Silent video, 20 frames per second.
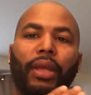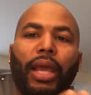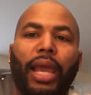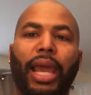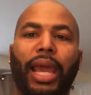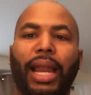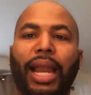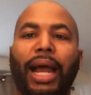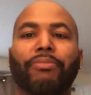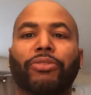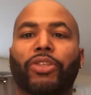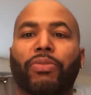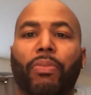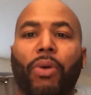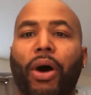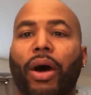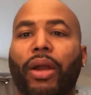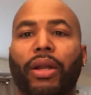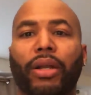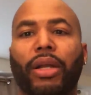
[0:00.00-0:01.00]
and I'm
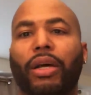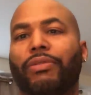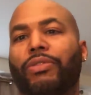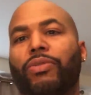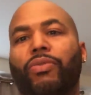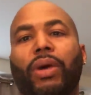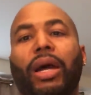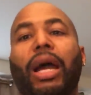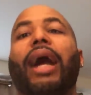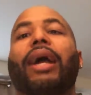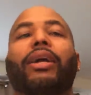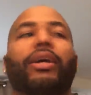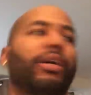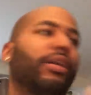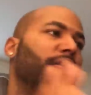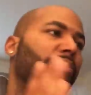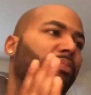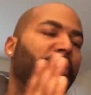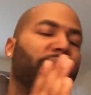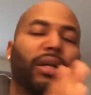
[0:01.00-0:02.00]
smart enough to where I
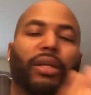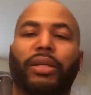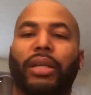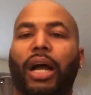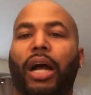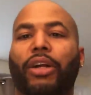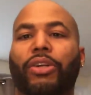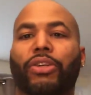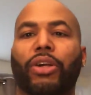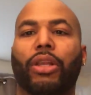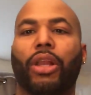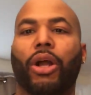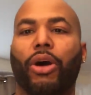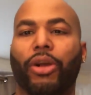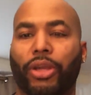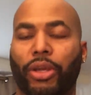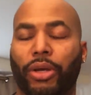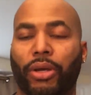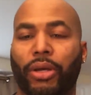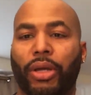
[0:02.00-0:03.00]
could have been a doctor, or
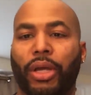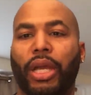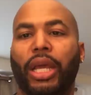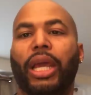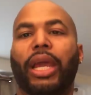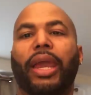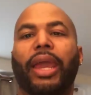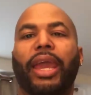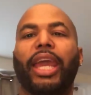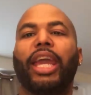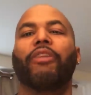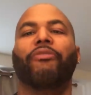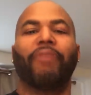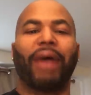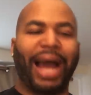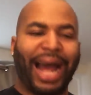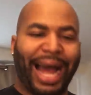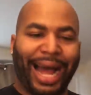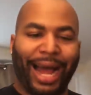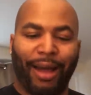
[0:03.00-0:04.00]
lawyer,
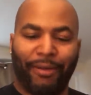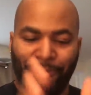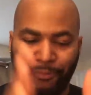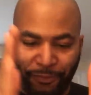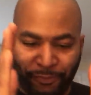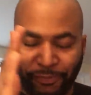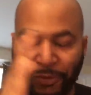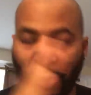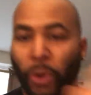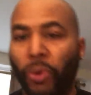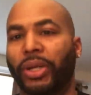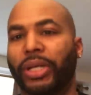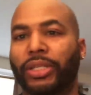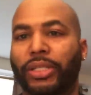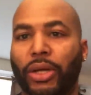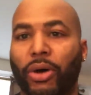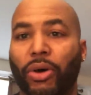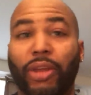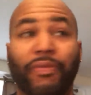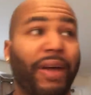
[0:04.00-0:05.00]
if I
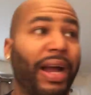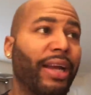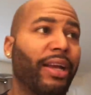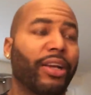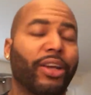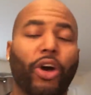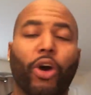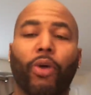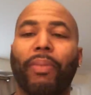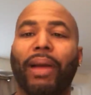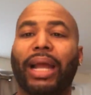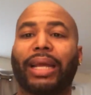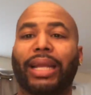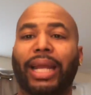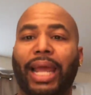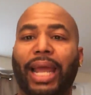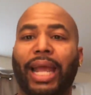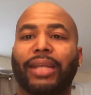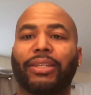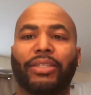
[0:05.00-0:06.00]
focused on. If I could go back in
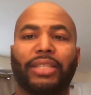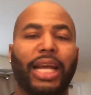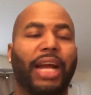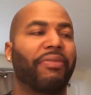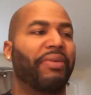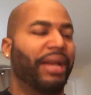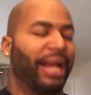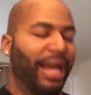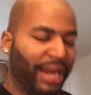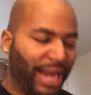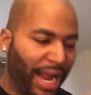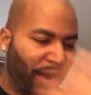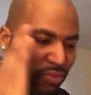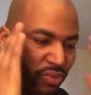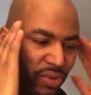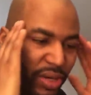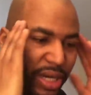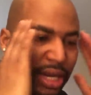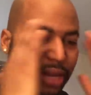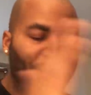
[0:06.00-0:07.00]
the hands of right now, and I
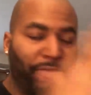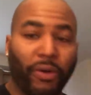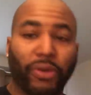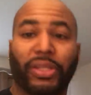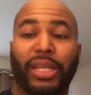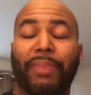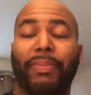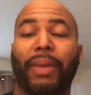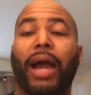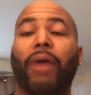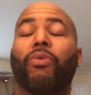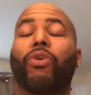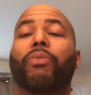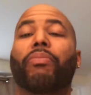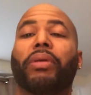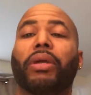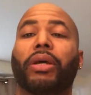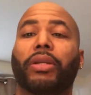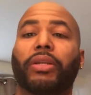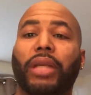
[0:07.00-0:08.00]
really say, man, I want
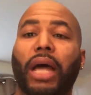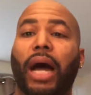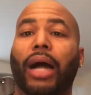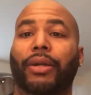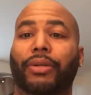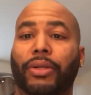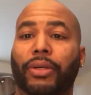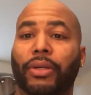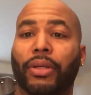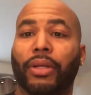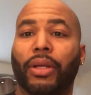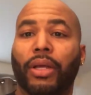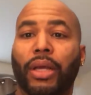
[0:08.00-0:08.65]
to be a doctor.